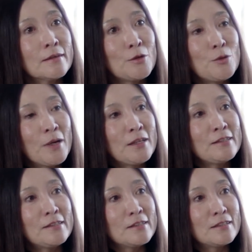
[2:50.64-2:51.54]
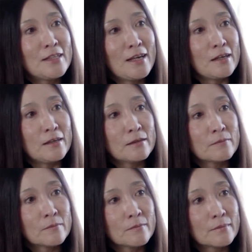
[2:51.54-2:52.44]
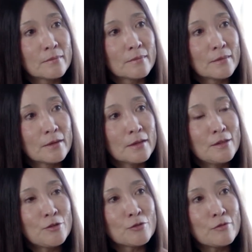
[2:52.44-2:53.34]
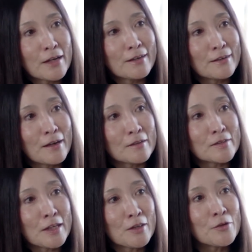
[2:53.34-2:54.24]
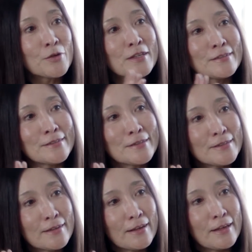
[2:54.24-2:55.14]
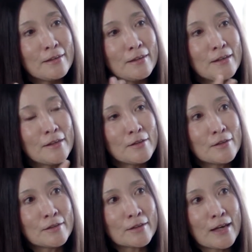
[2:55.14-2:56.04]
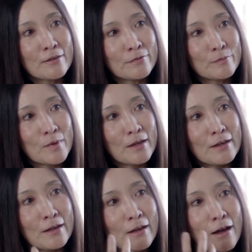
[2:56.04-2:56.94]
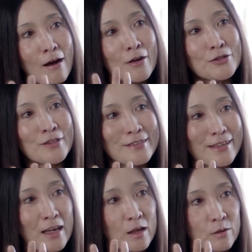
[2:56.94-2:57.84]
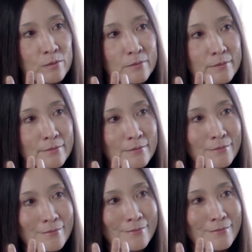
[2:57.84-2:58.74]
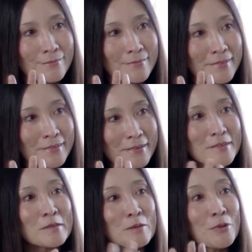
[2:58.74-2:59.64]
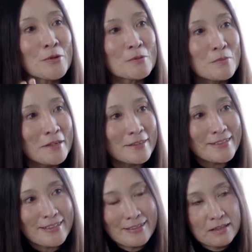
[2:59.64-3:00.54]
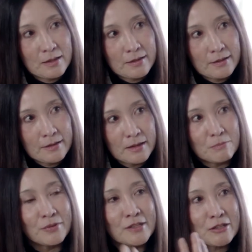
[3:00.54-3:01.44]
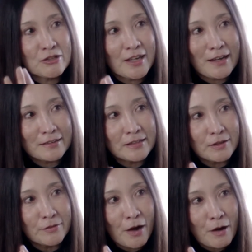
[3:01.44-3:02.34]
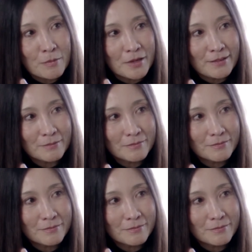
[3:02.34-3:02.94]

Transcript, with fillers: humanity today need to recognize that there is, in a, in a, in a kind of larger scale, there's the possibility and potentiality of harmony.